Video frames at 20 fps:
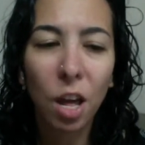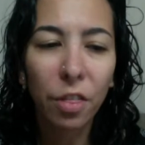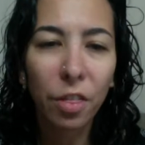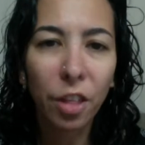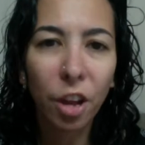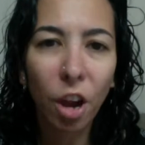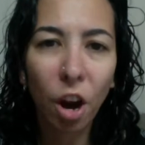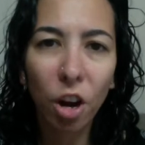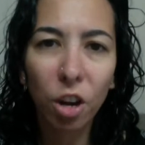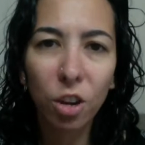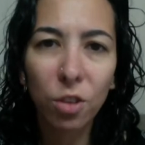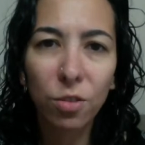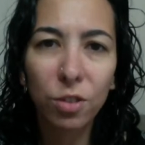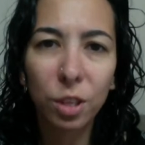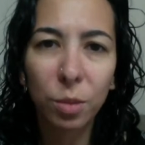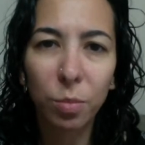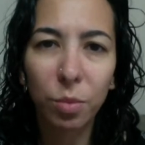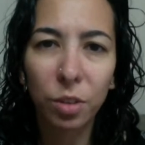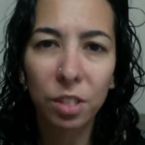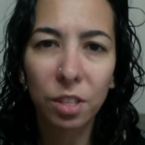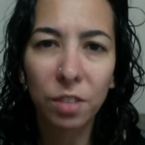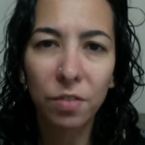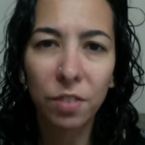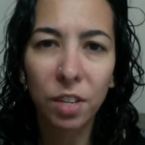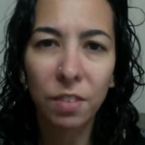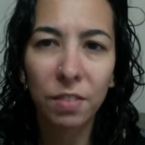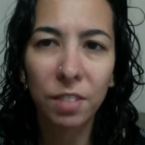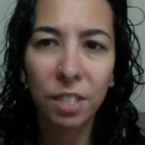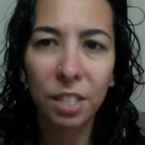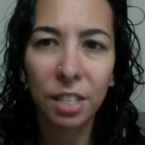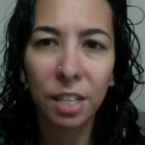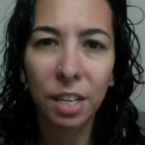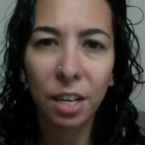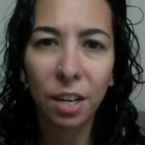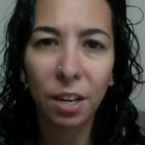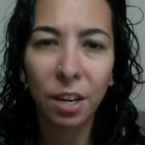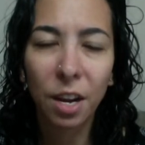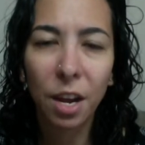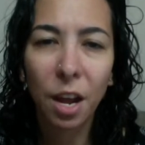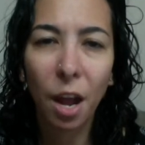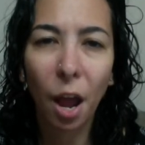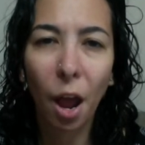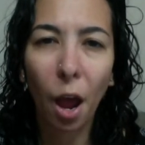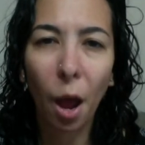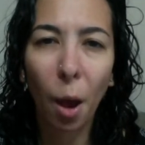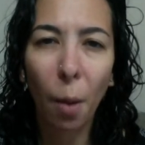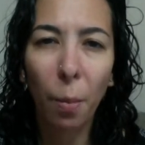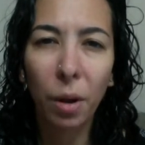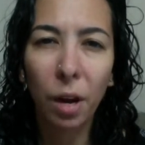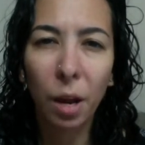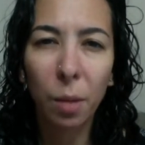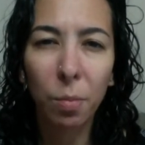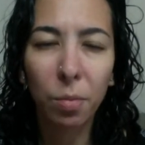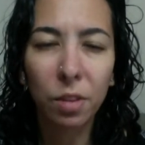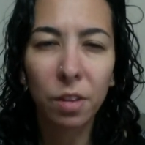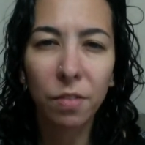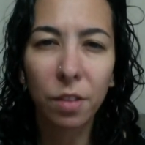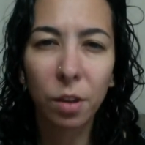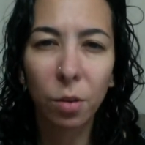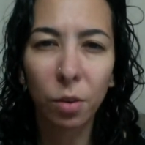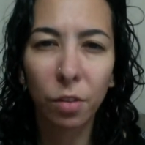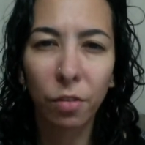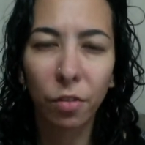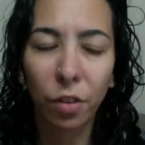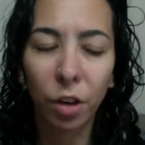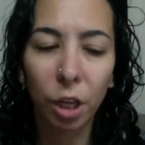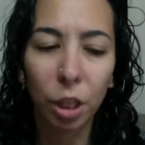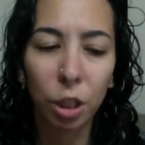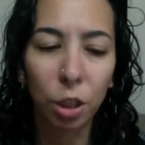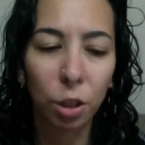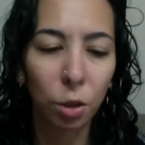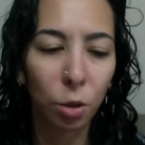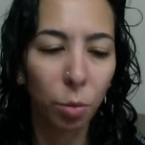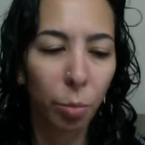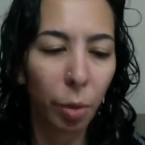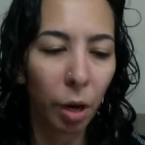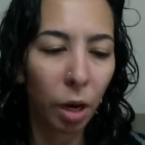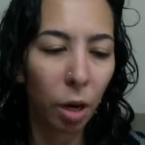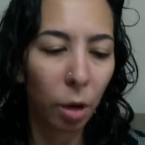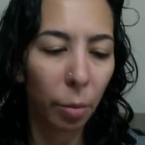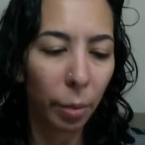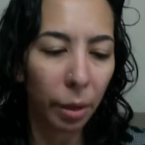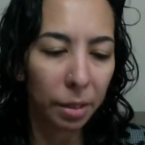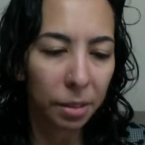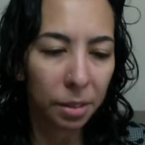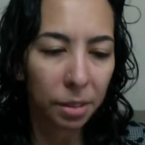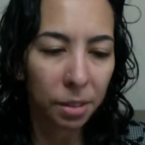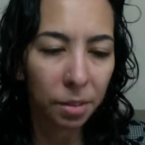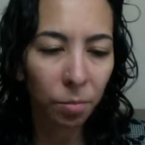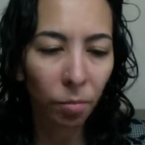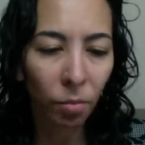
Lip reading: they are using preservatives in here, and I believe they're referring to parabens.